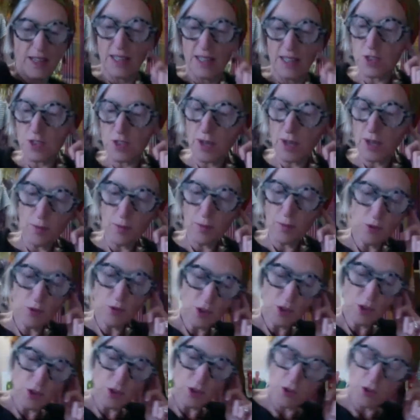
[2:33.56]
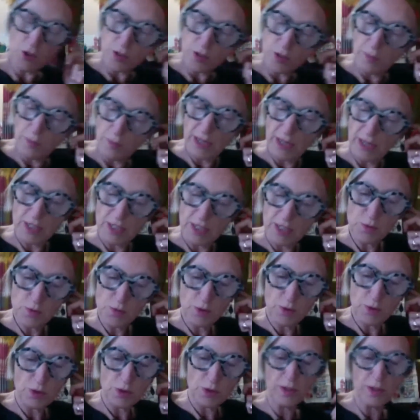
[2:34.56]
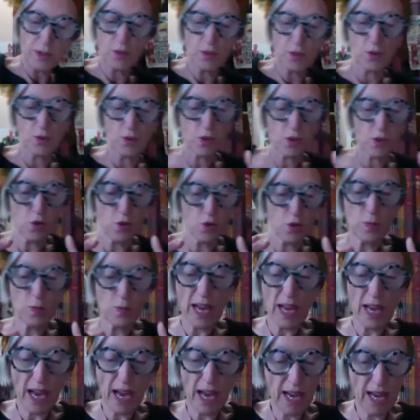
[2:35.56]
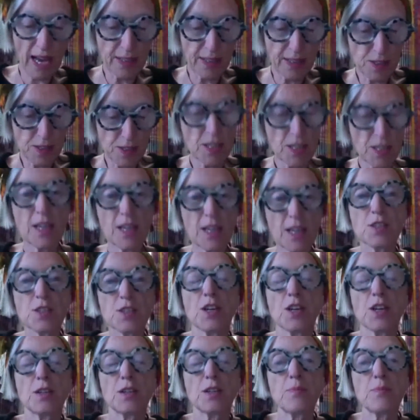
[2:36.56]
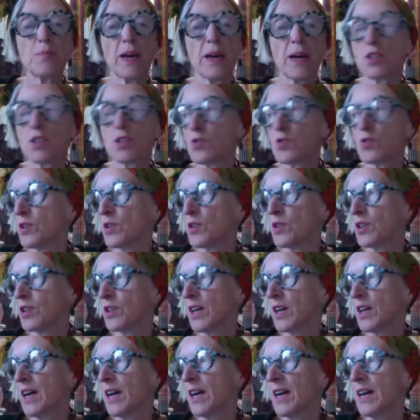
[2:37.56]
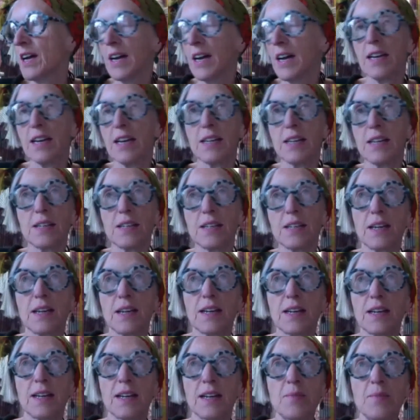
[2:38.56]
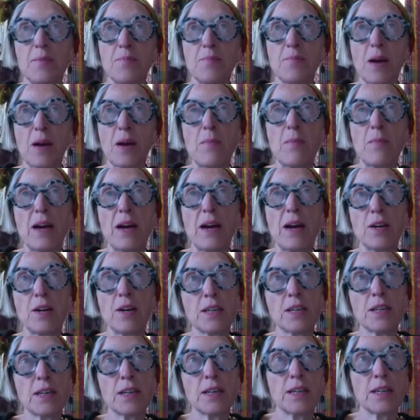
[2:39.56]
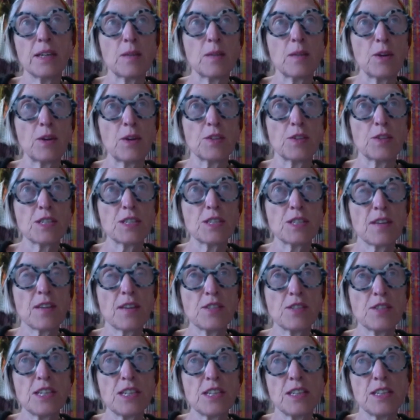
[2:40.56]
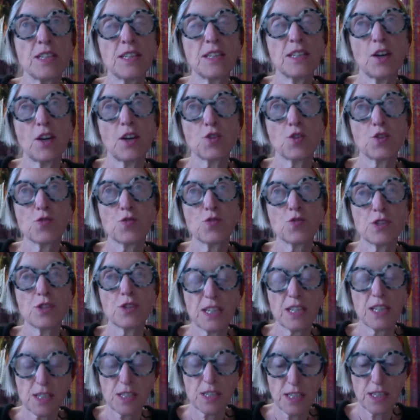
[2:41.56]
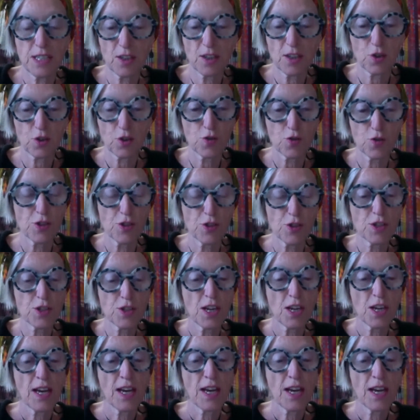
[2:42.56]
So I'm going to do some patchwork with you. It's going to be hand-done patchwork in America in about the 1700s, 1800s.